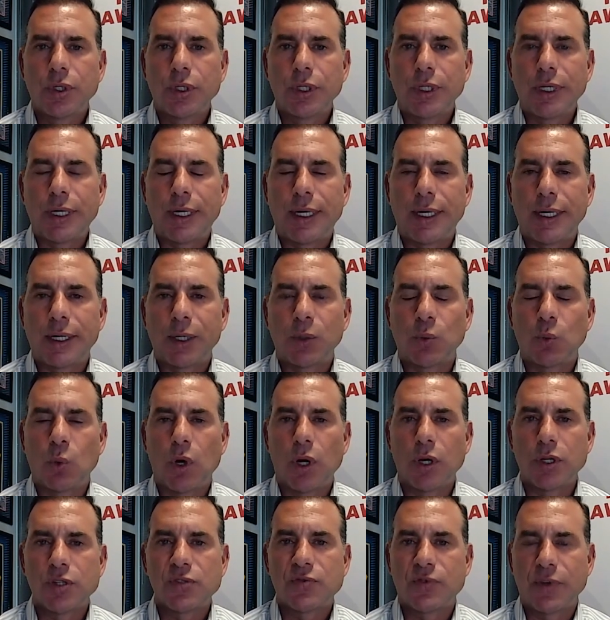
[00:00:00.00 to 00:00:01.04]
uh,
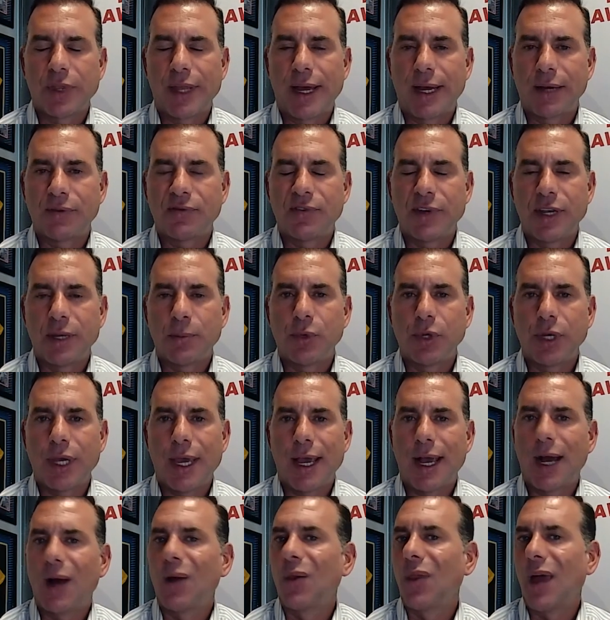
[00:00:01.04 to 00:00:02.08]
was for that family,
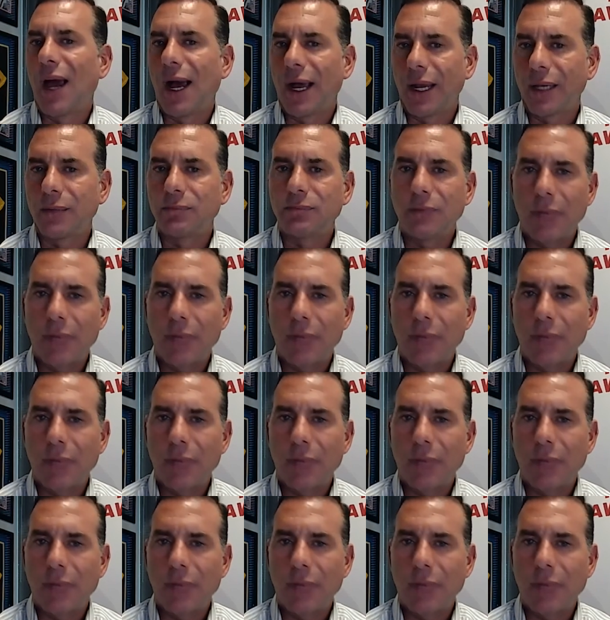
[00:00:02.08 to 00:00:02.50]
how that